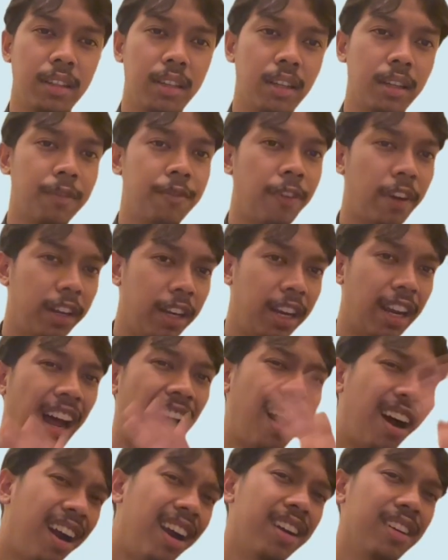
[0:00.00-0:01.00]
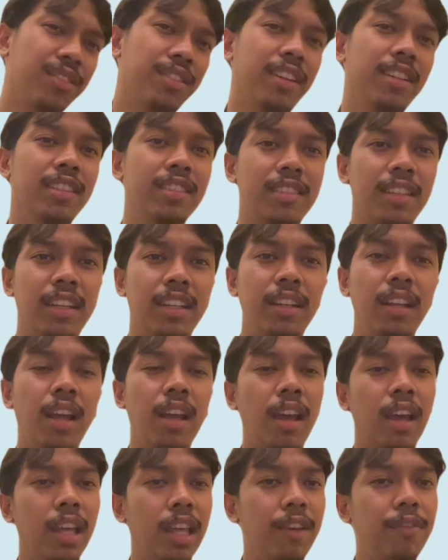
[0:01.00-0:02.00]
find it hard to understand,
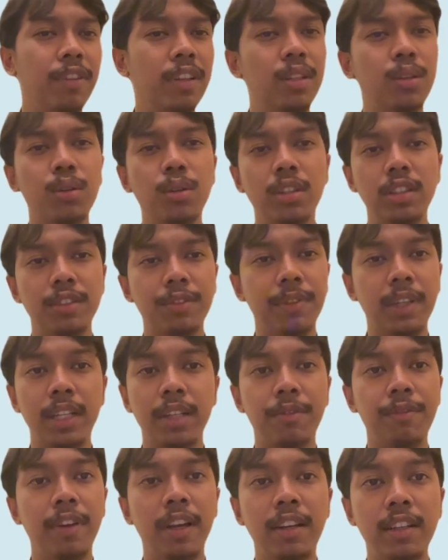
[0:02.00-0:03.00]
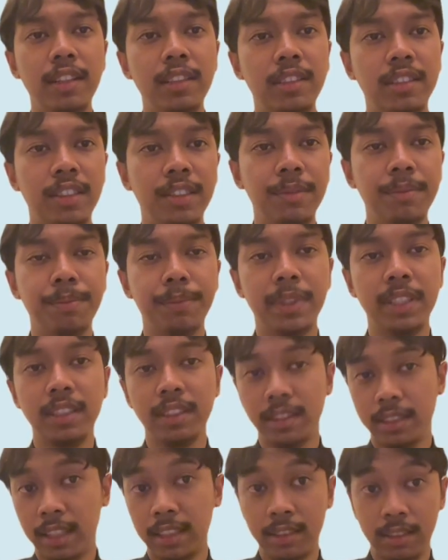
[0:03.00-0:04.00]
even though it's very simple
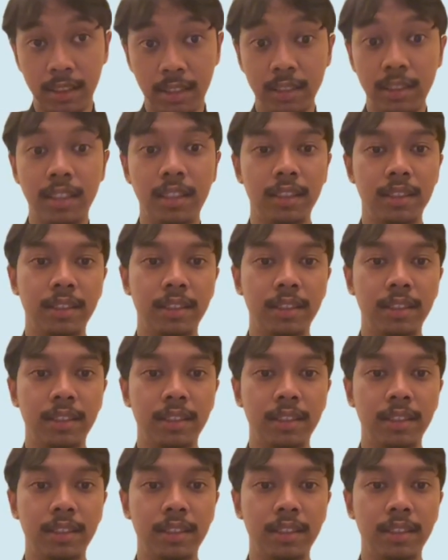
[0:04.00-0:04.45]
sentences.